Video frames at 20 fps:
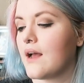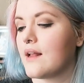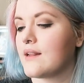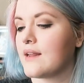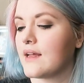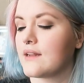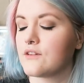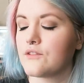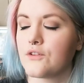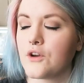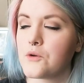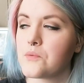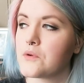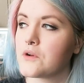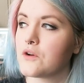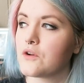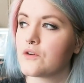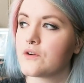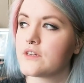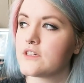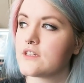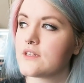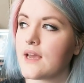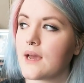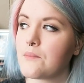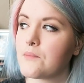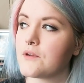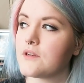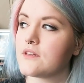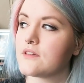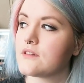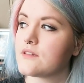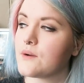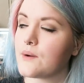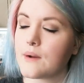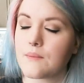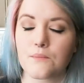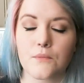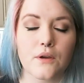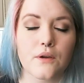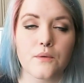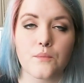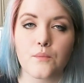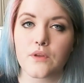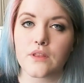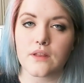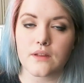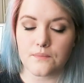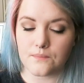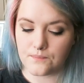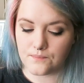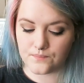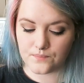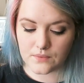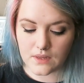Land of Hope and Glory just happened, so I'm going with it.